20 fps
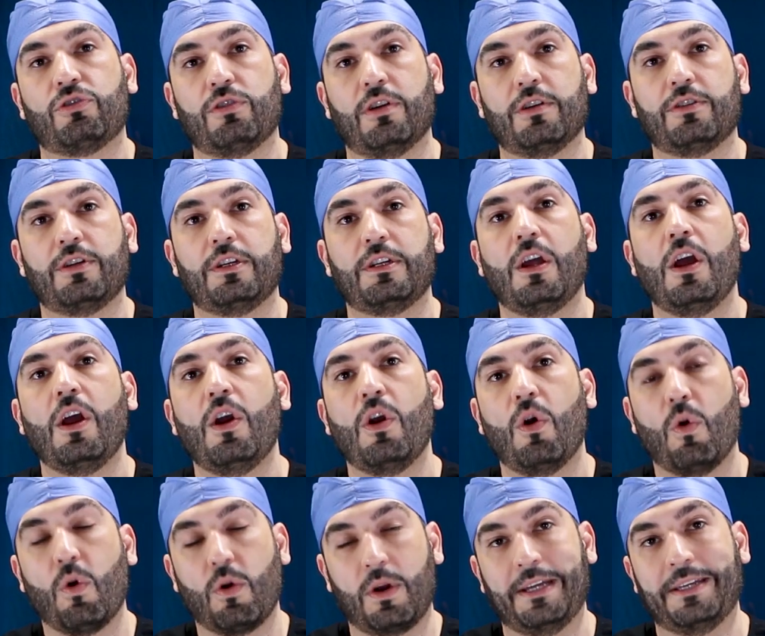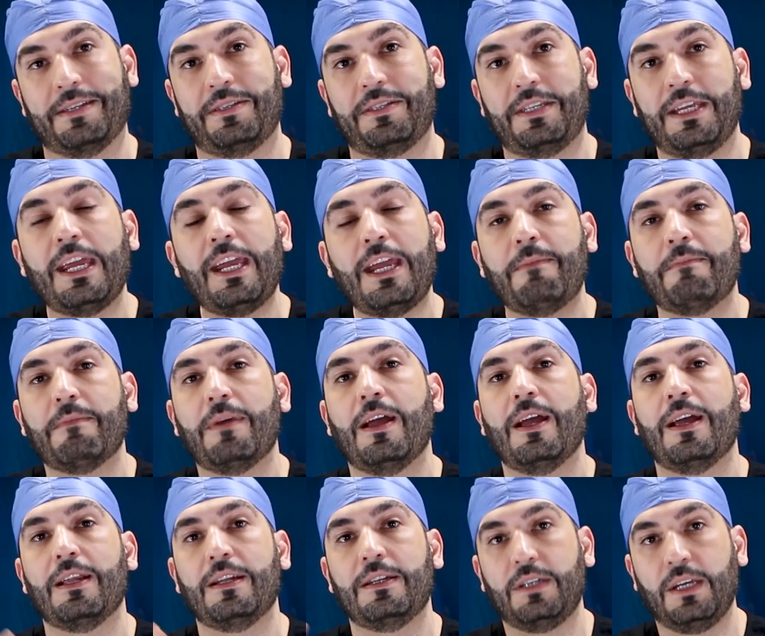surgeon or his team
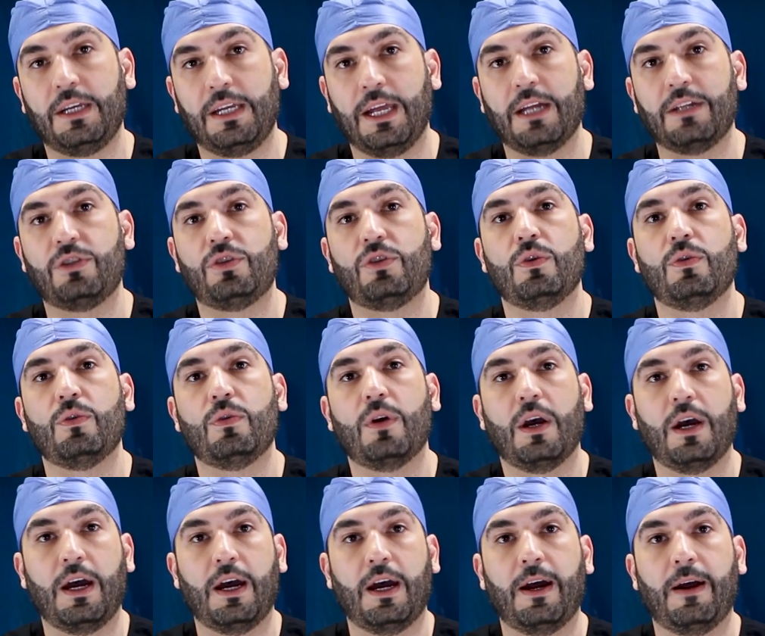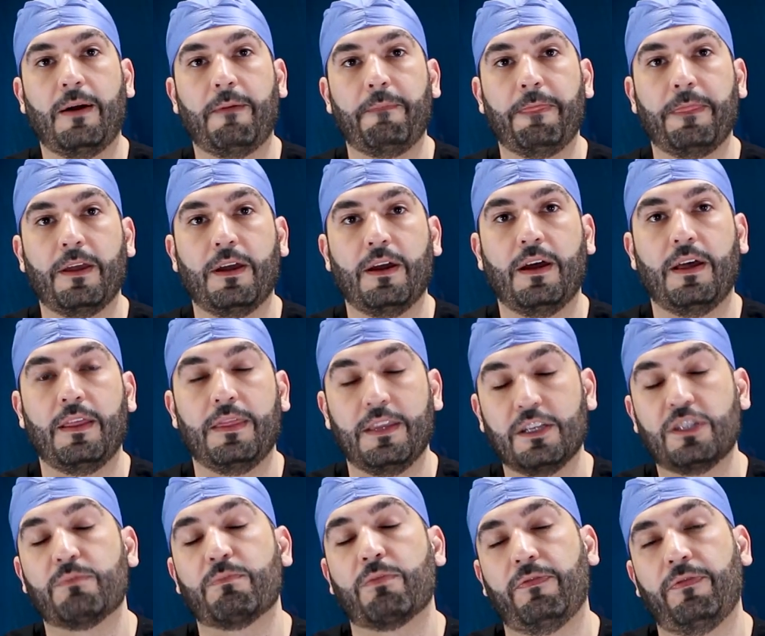to get you
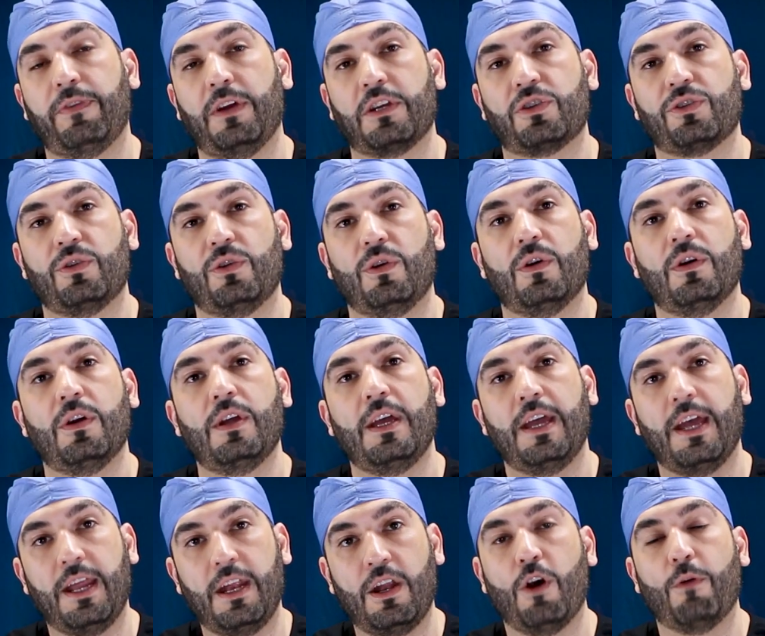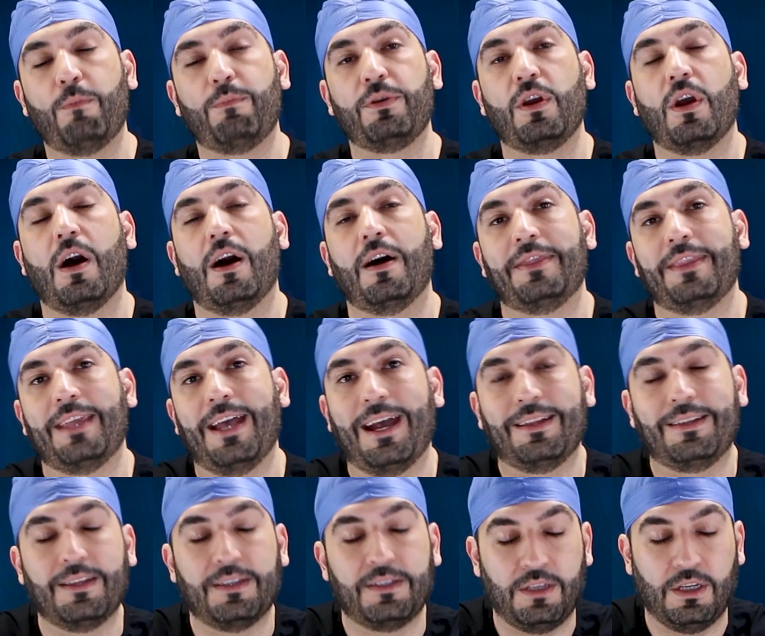this professional and help you on
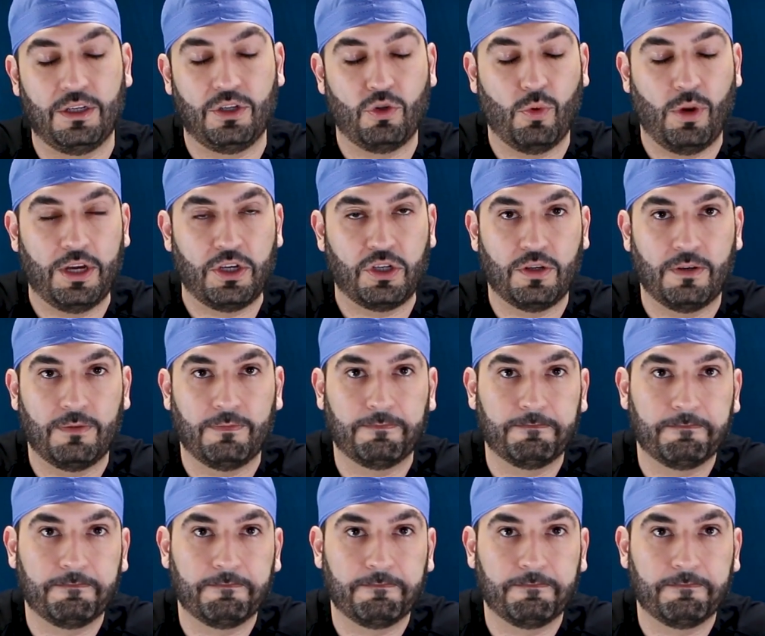that situation.